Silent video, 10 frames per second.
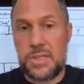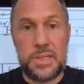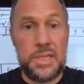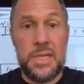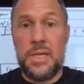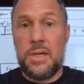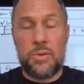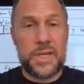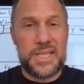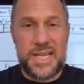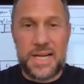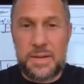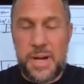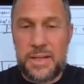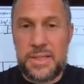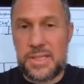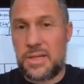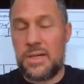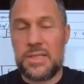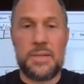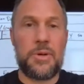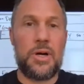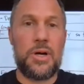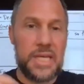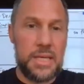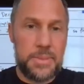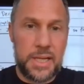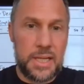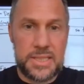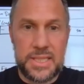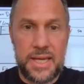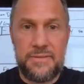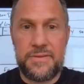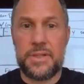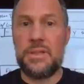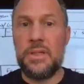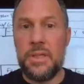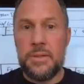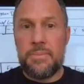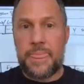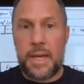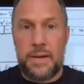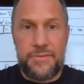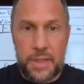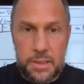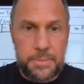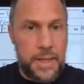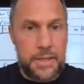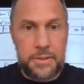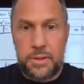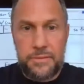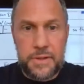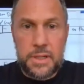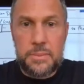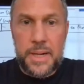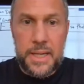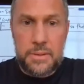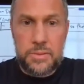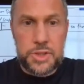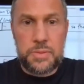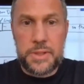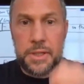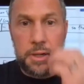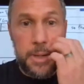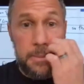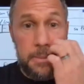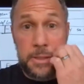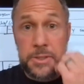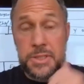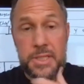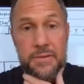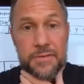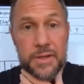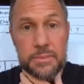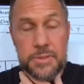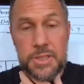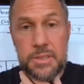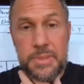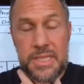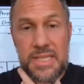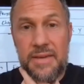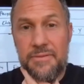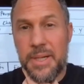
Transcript: Good. We're going to talk about this concept called EBITDA today, Phil. Philip, I don't know if you go by which one you go by, but I'll just say Philip just to be safe.